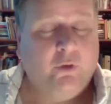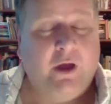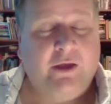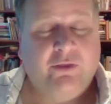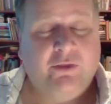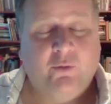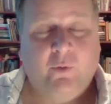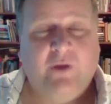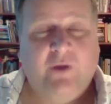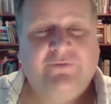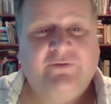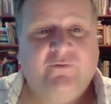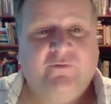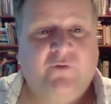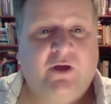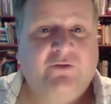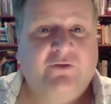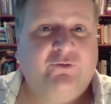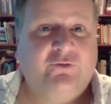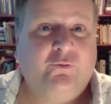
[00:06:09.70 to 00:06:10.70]
the rest of
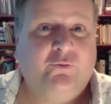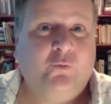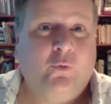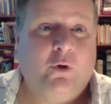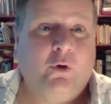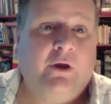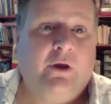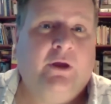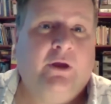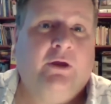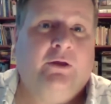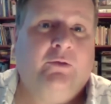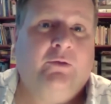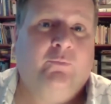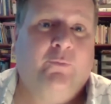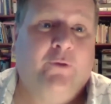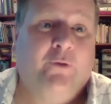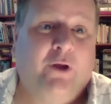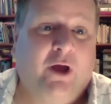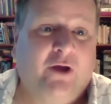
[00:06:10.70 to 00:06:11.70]
us, you were in
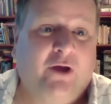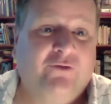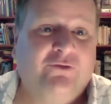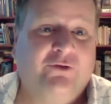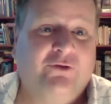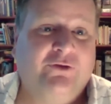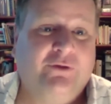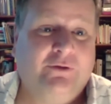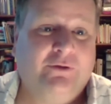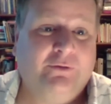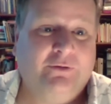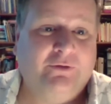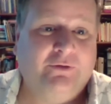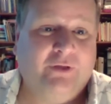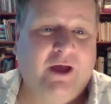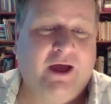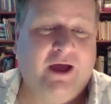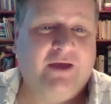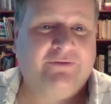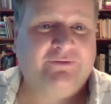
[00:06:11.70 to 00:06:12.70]
production
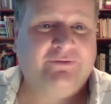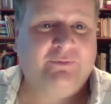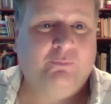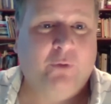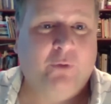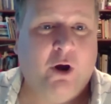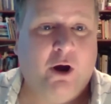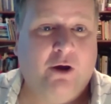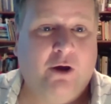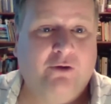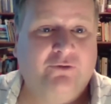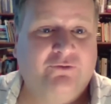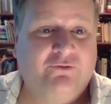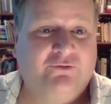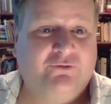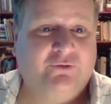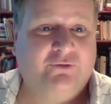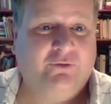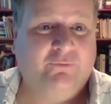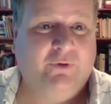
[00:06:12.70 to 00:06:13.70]
last
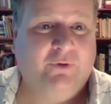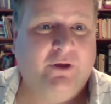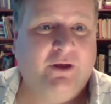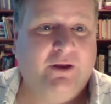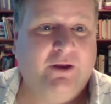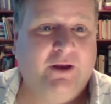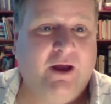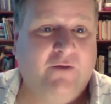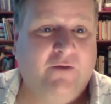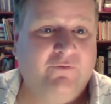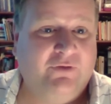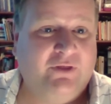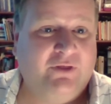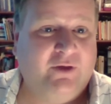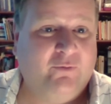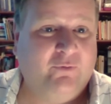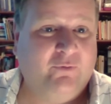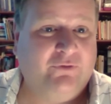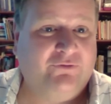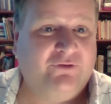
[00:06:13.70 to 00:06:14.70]
March when
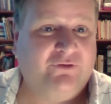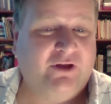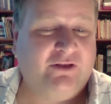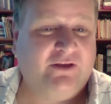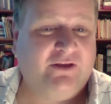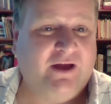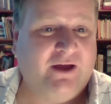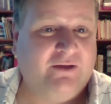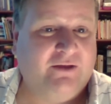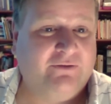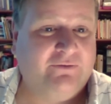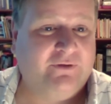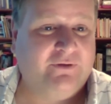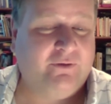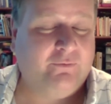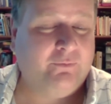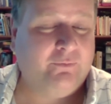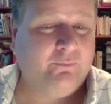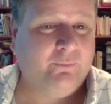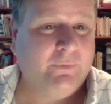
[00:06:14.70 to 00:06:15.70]
everything was shut down.
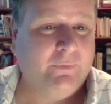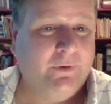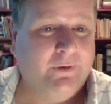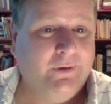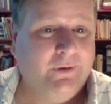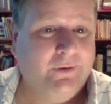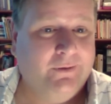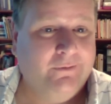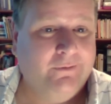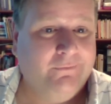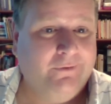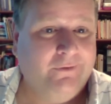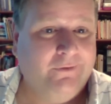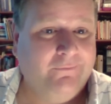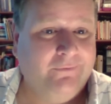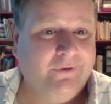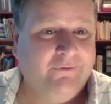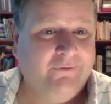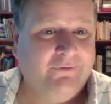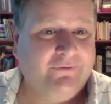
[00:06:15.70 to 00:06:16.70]
So what
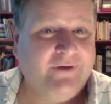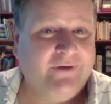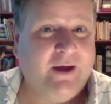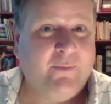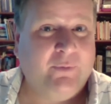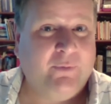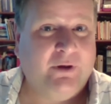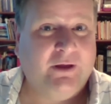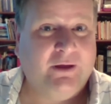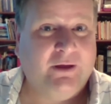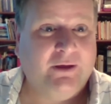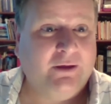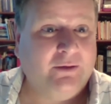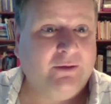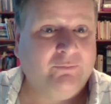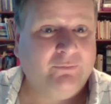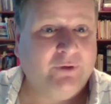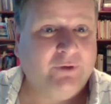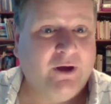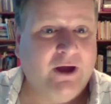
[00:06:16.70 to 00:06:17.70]
was happening at
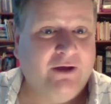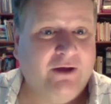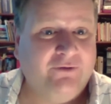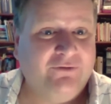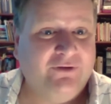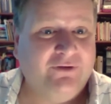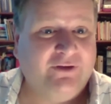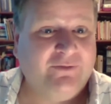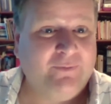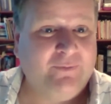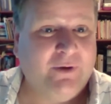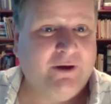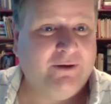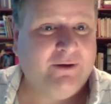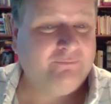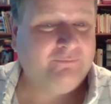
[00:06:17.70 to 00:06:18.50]
Ohio Shakespeare?